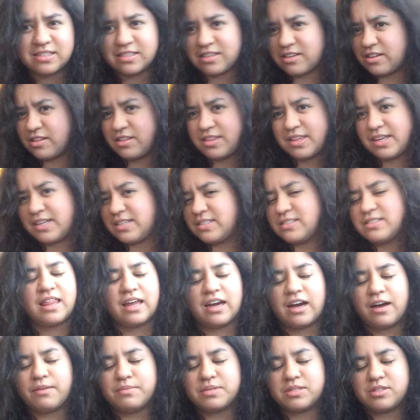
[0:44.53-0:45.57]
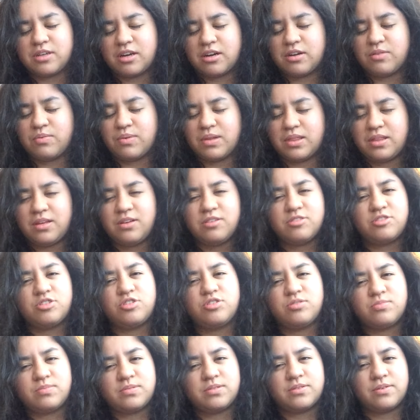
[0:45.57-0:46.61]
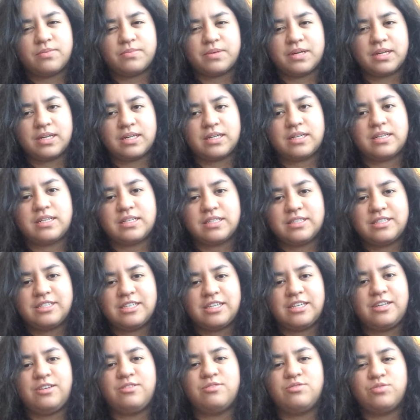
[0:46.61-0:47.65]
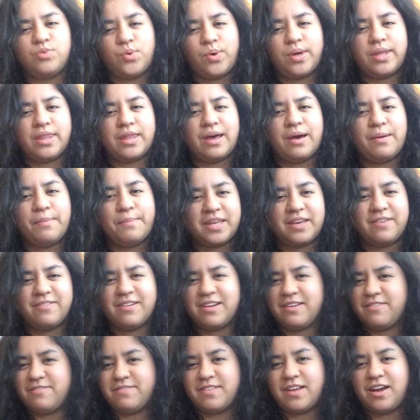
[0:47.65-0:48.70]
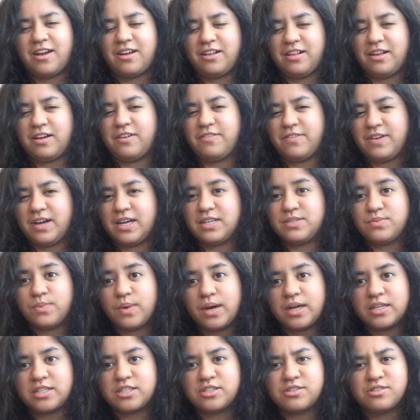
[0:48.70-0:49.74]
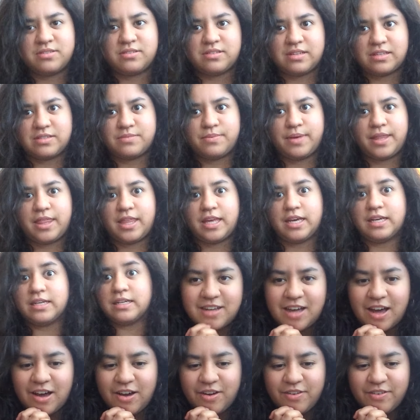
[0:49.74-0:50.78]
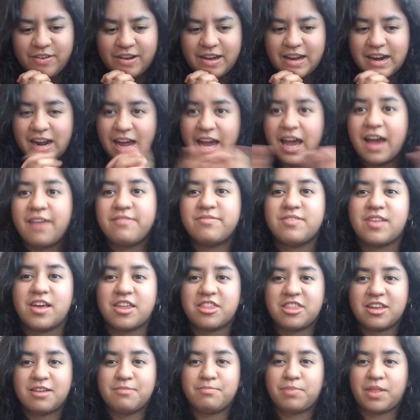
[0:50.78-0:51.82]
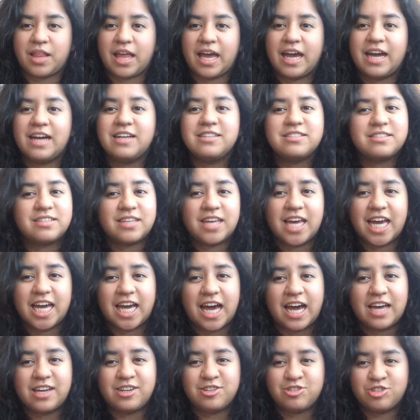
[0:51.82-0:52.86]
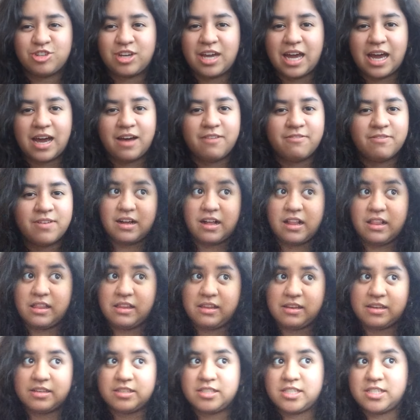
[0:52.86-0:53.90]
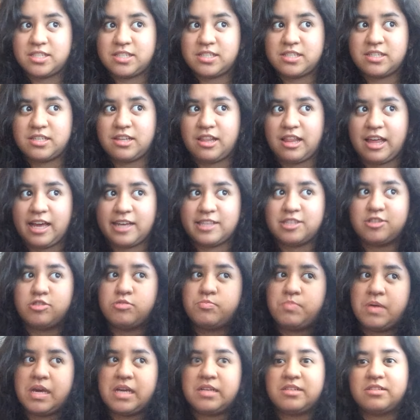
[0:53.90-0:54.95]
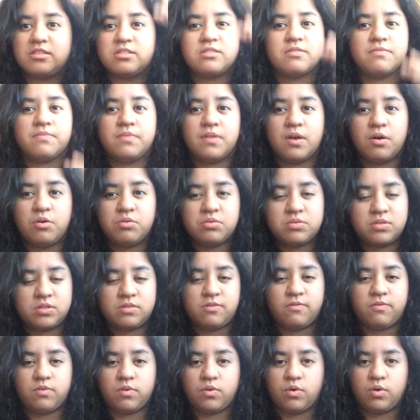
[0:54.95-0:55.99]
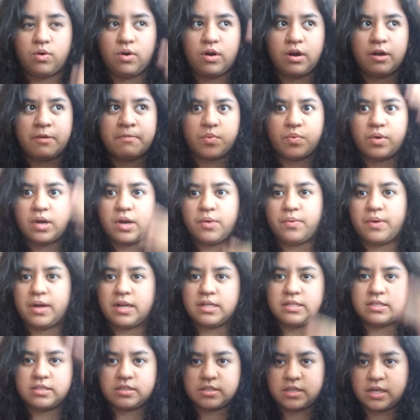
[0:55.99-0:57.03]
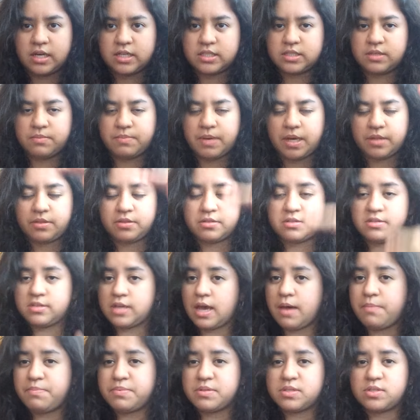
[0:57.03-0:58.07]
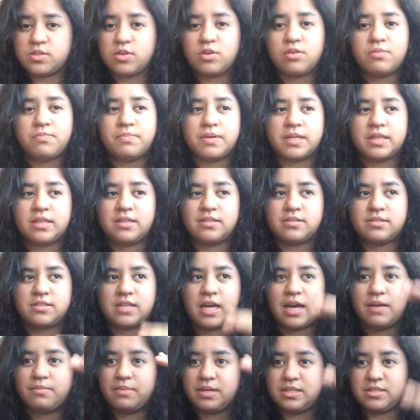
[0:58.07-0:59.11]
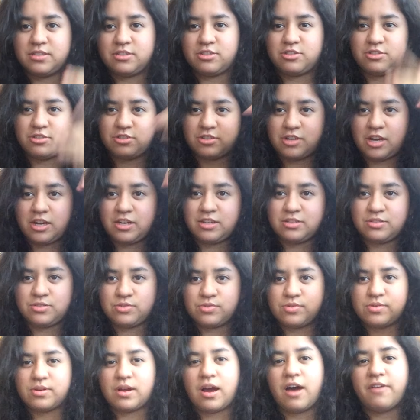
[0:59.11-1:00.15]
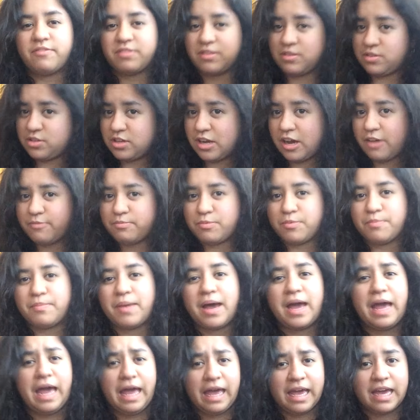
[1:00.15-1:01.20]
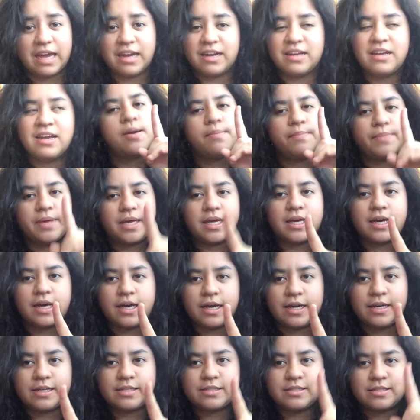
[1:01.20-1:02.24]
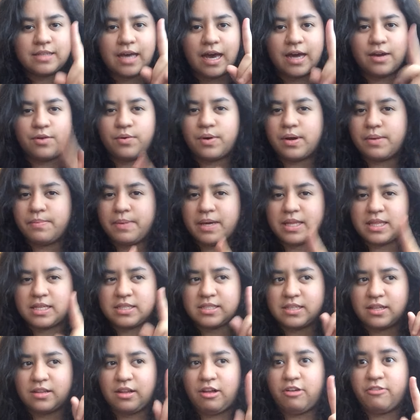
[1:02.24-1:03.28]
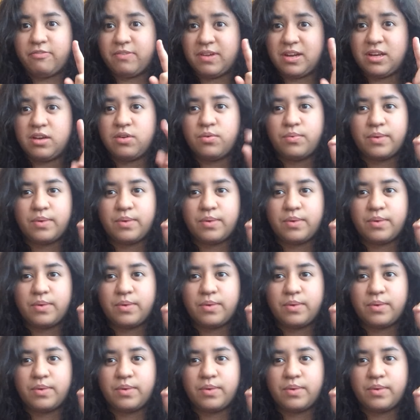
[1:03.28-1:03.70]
They're the things that got me started with YouTube, so I'm gonna continue doing them, even if not a lot of you guys watch, because that's my thing. Alright, I have nothing planned. Like, I usually have a list, like 2 pages of notes for what I want to discuss about this episode, but this time I just decided to do it off the top of my head, because I don't want to make this a long video.